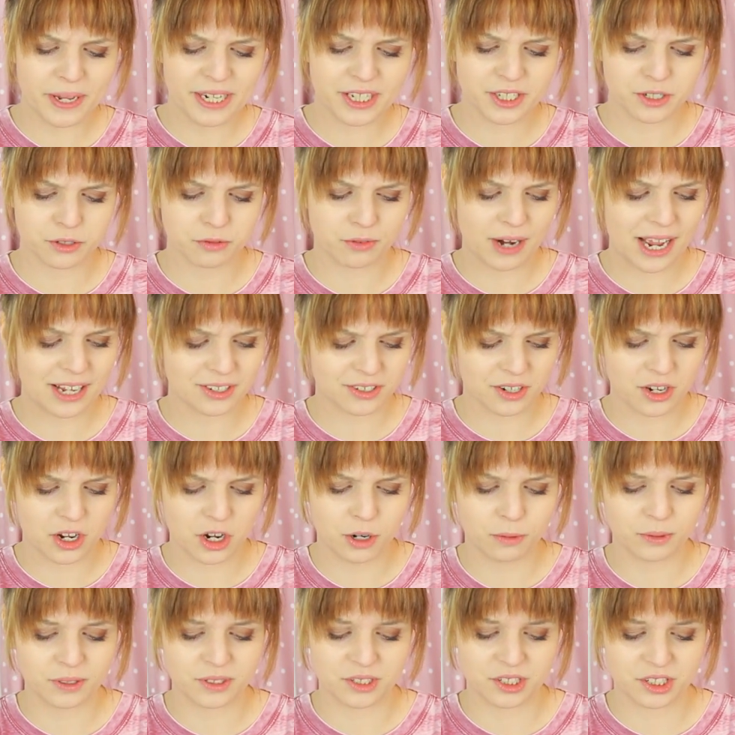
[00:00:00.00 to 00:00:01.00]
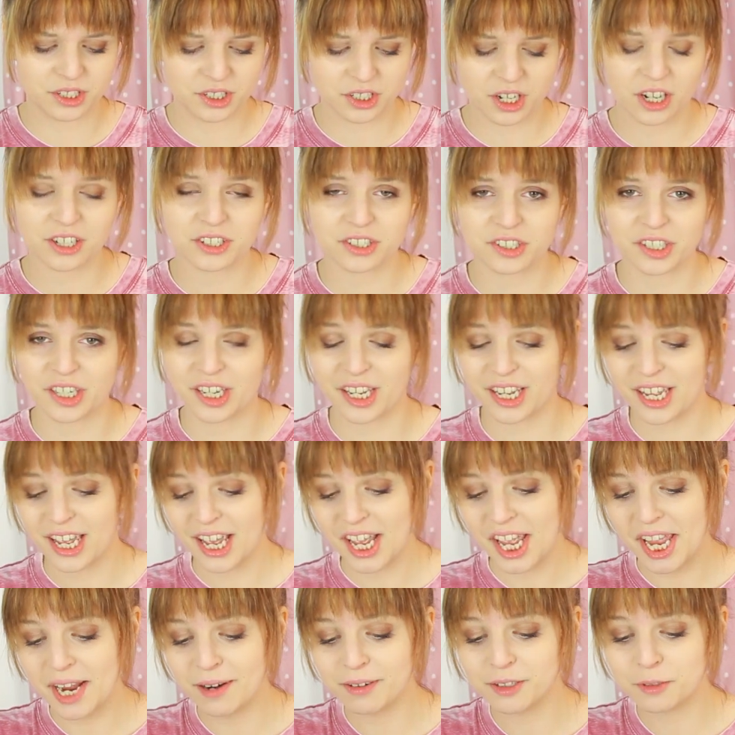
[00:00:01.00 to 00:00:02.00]
beast arousing her was disgusting,
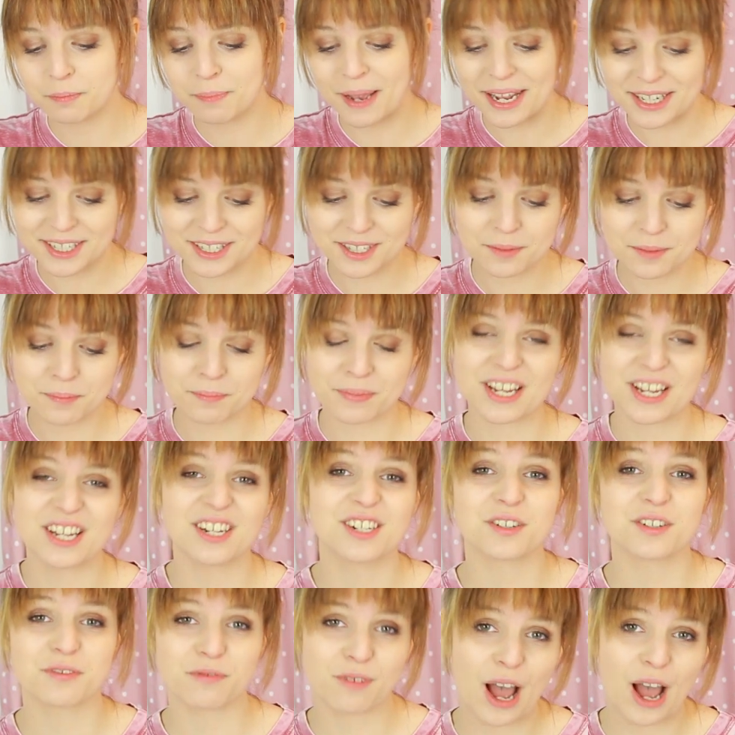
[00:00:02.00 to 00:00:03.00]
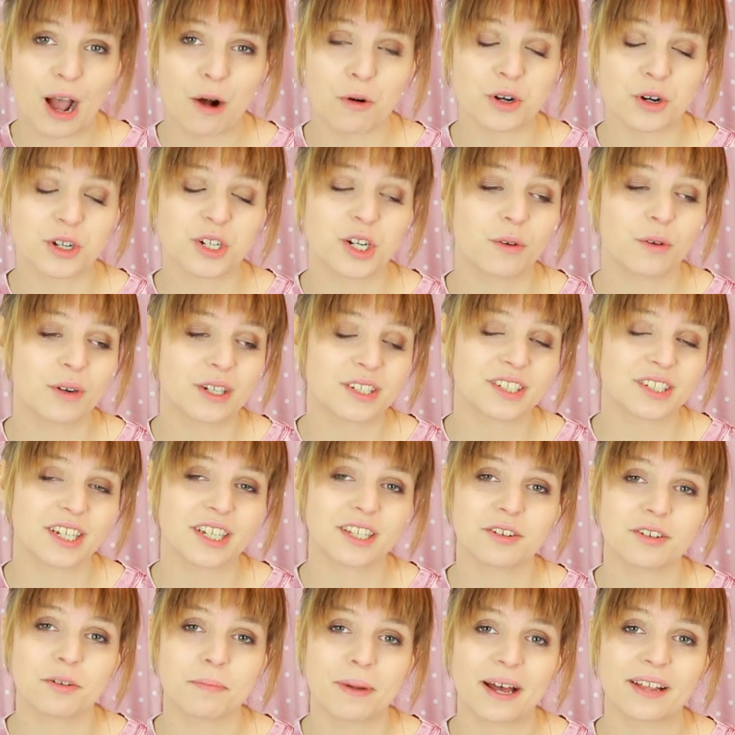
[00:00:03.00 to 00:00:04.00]
it was better than being devoured. No, I'd
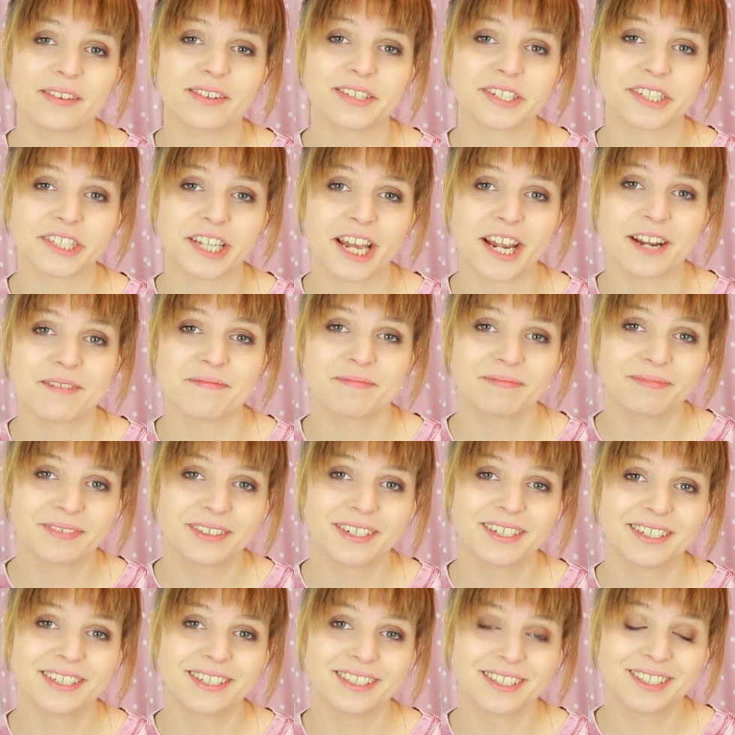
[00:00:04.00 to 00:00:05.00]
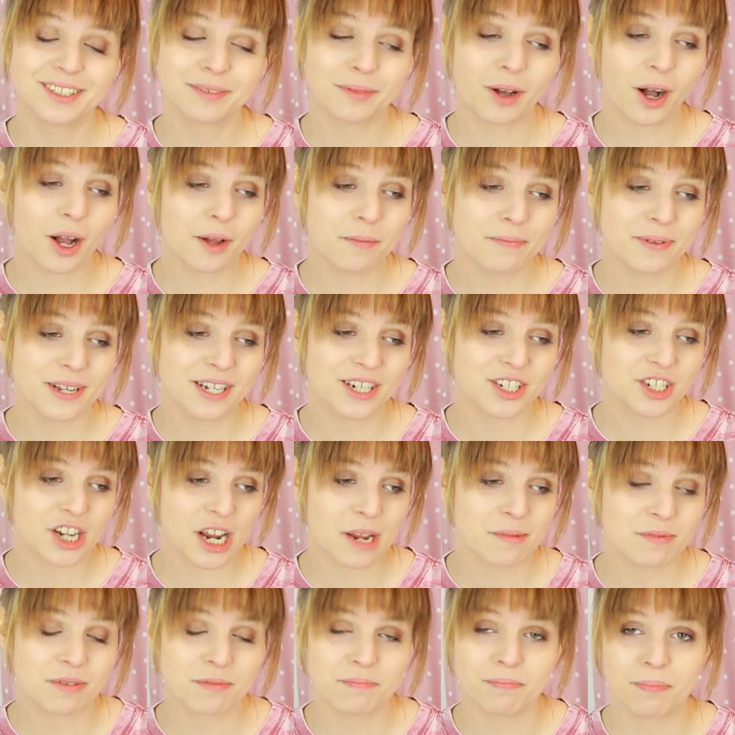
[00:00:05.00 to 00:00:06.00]
say they're about the same. I'd be
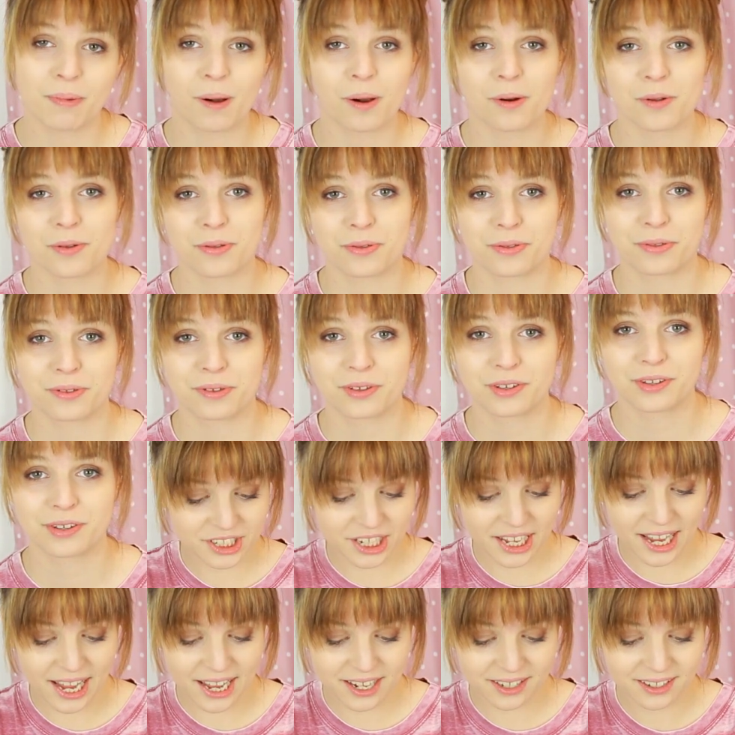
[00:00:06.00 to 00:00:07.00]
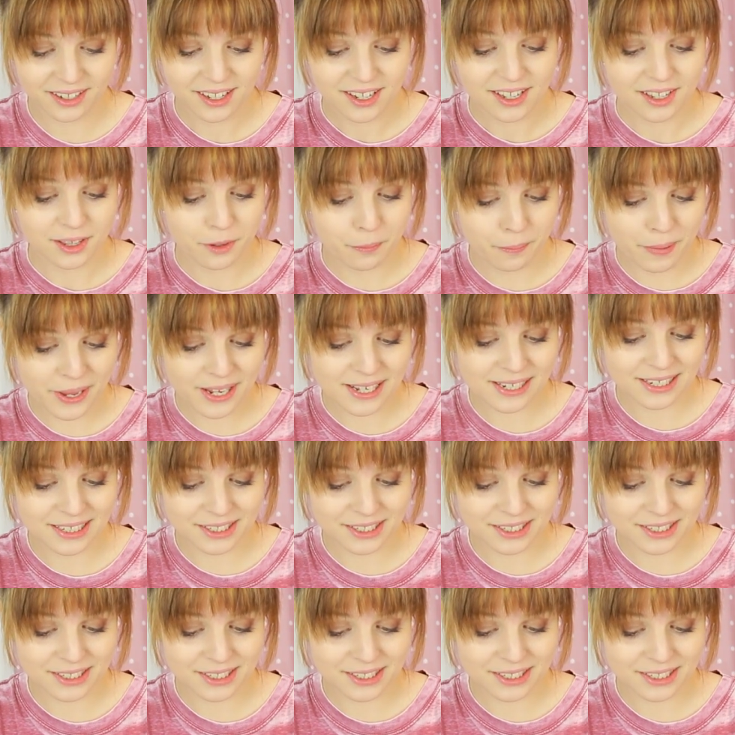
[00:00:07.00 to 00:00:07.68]
ashamed of both. Once again, the big